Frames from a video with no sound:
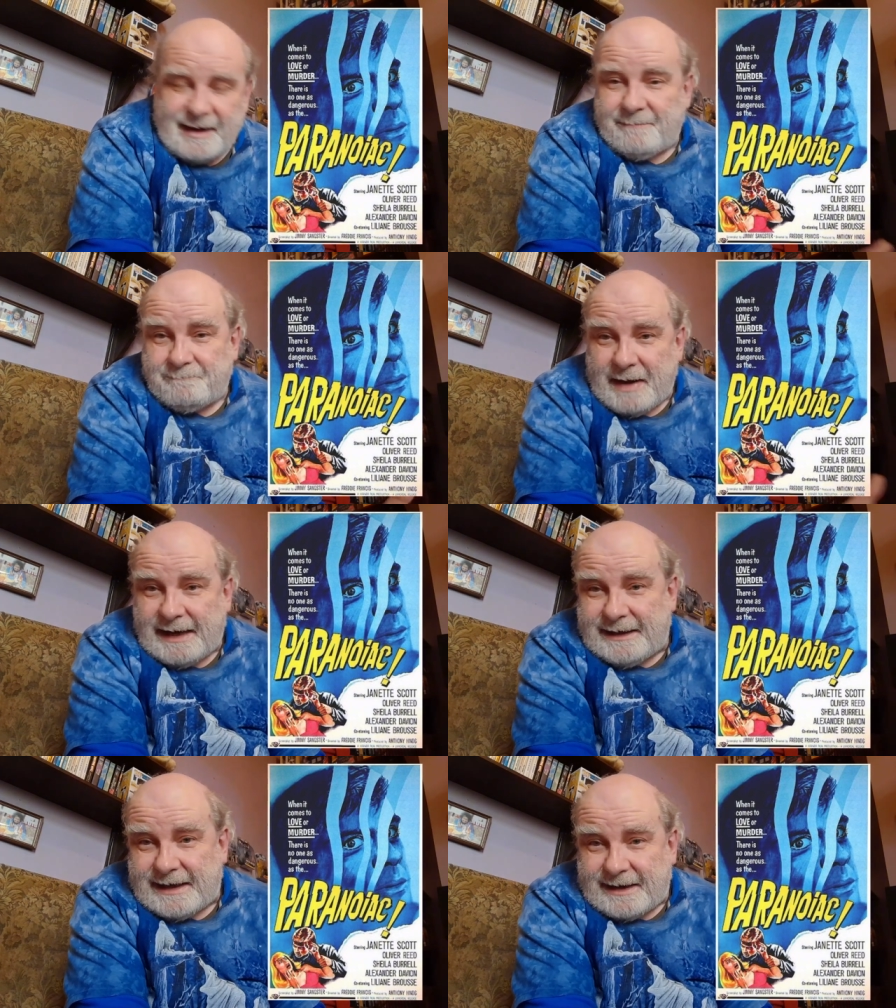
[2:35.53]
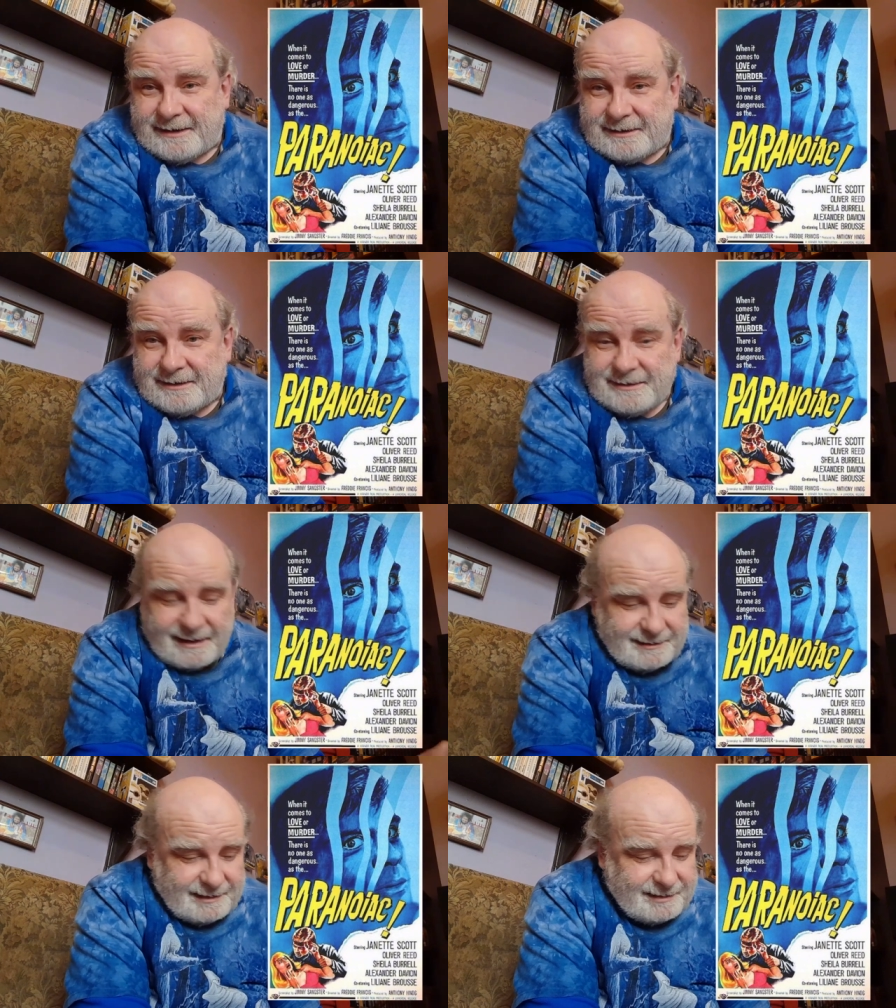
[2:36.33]
Maniac,
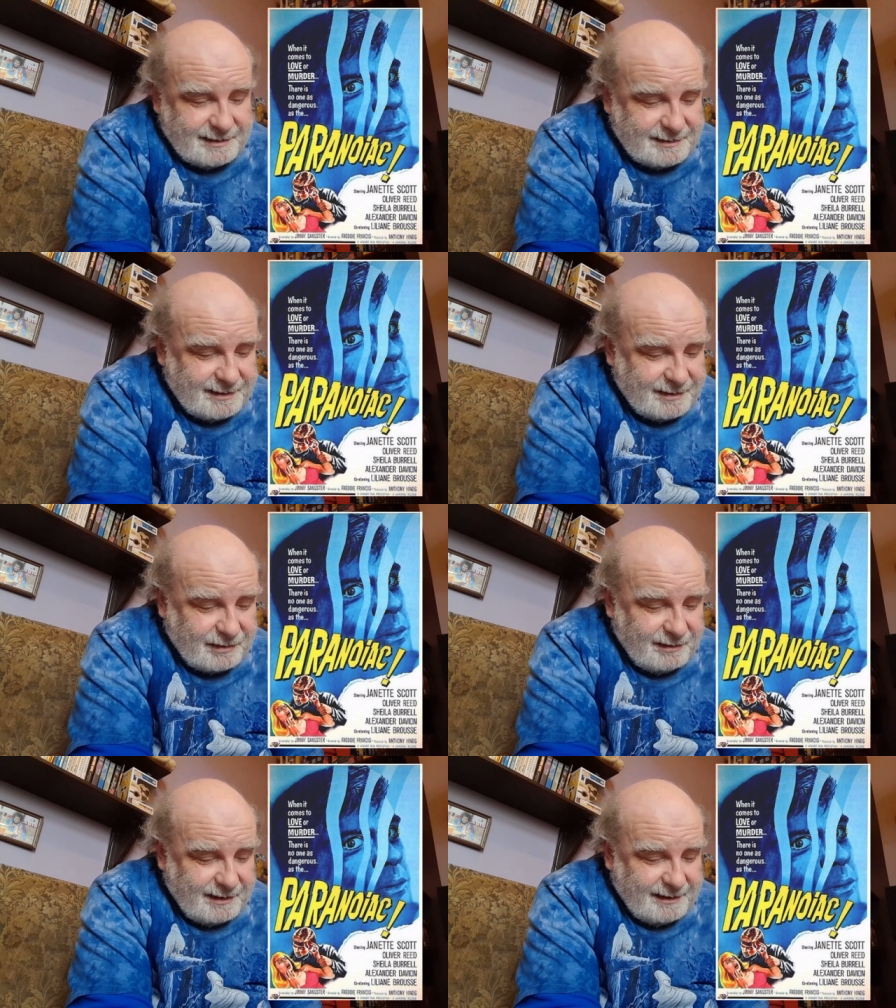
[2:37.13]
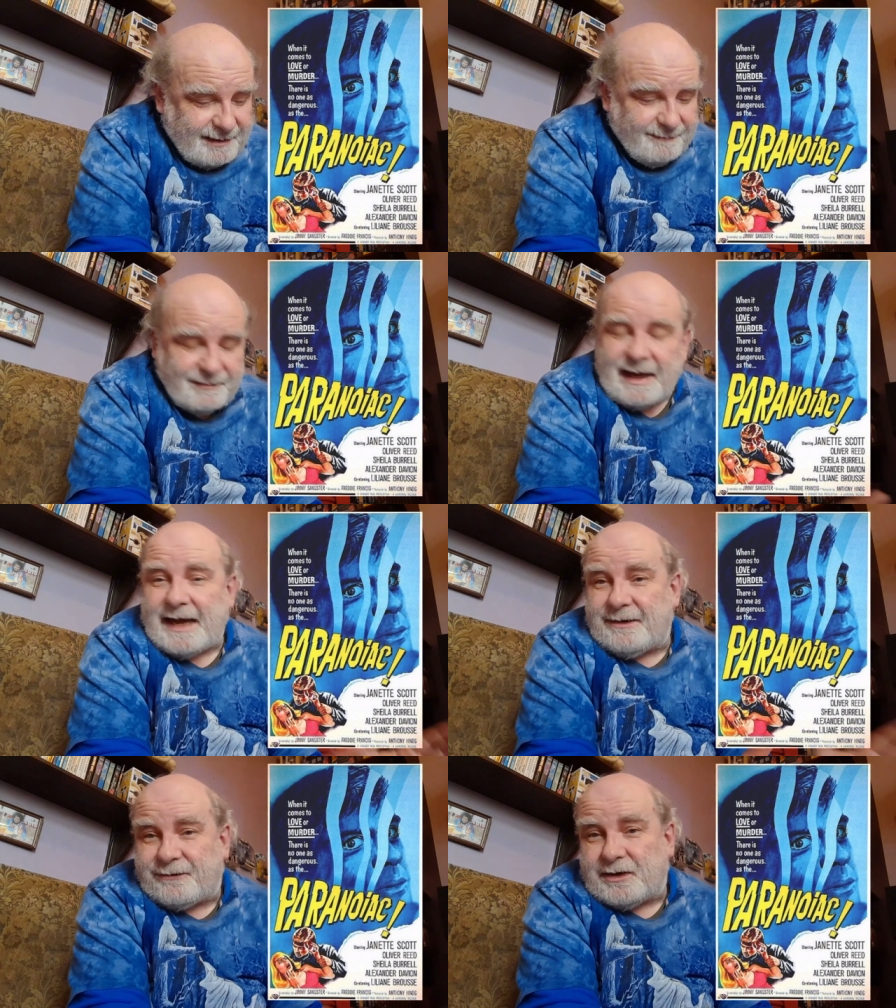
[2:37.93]
1963.
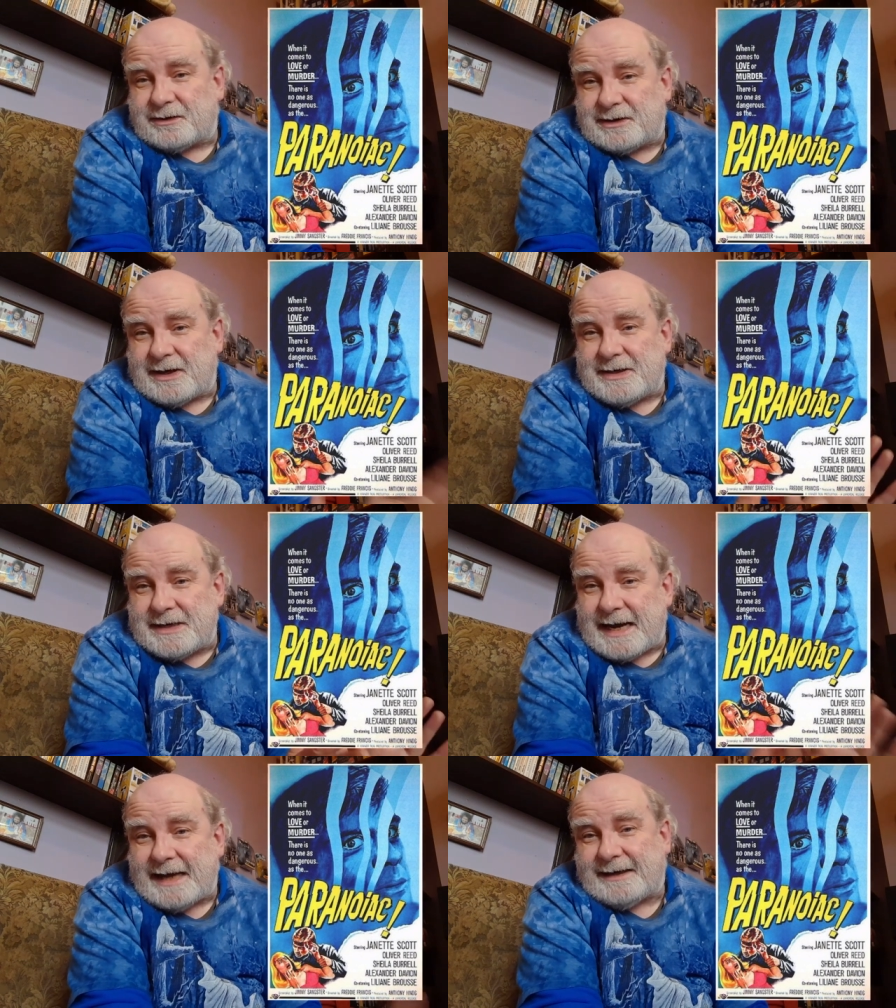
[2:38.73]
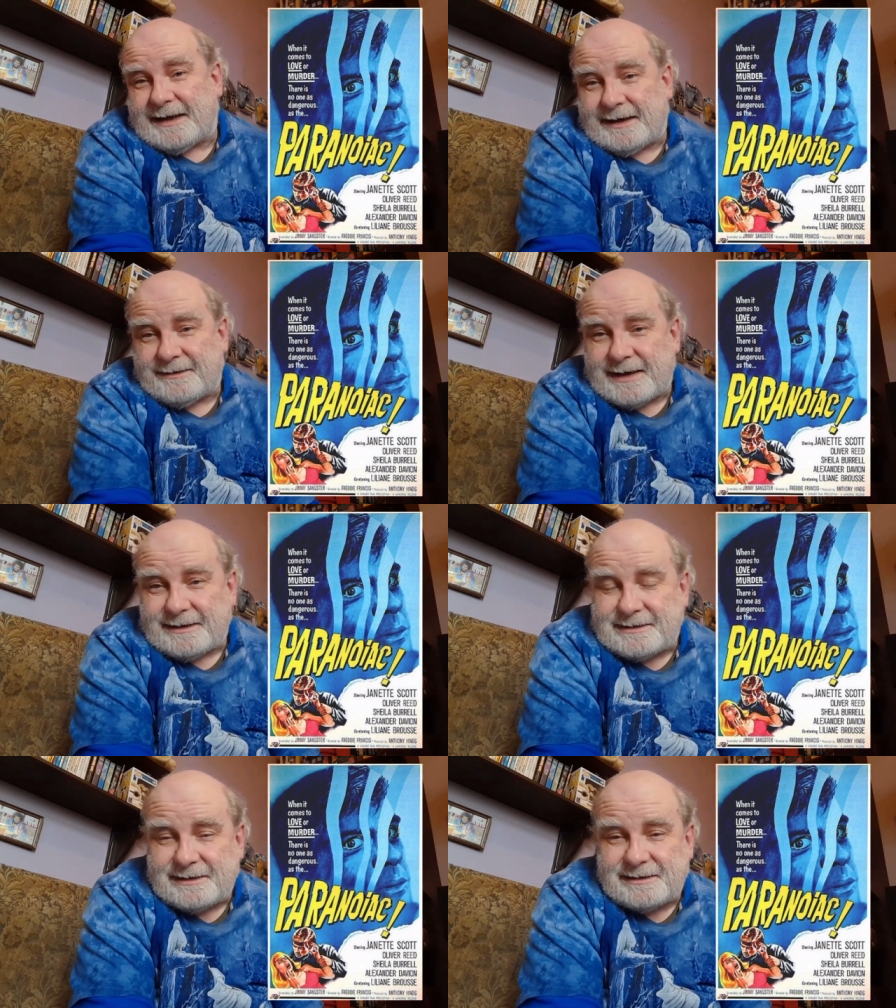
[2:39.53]
And of course, The Nanny,
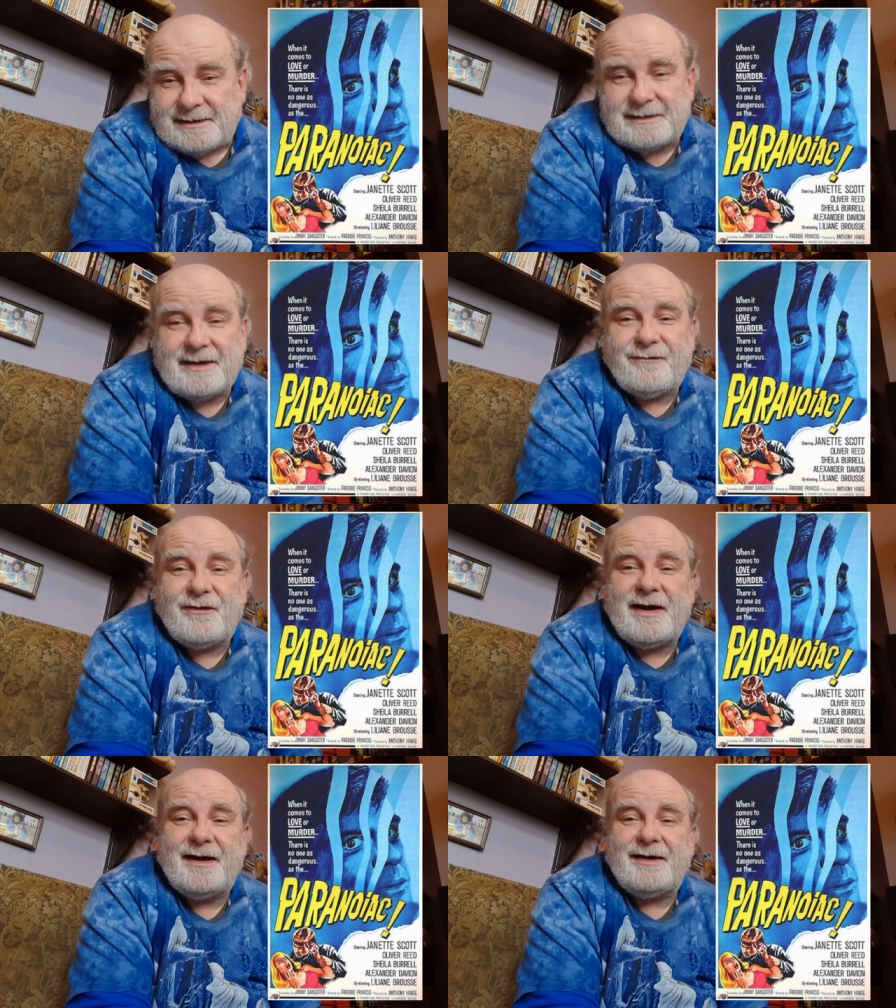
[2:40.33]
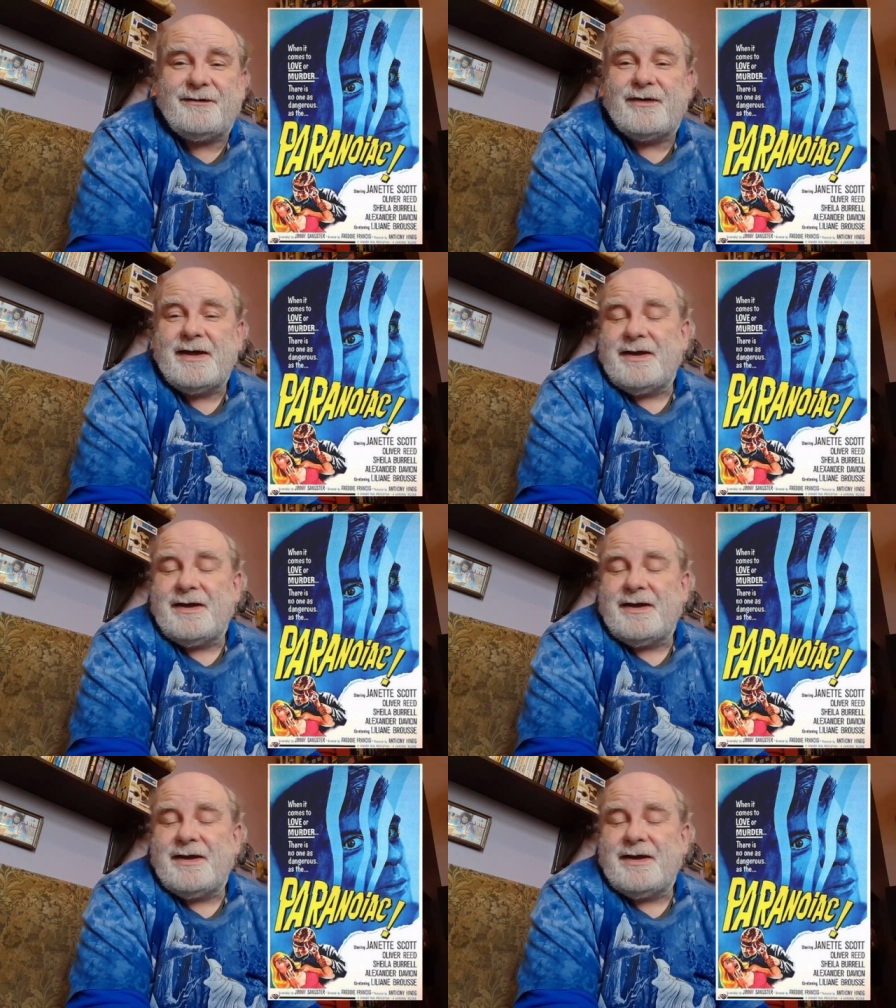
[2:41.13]
1965,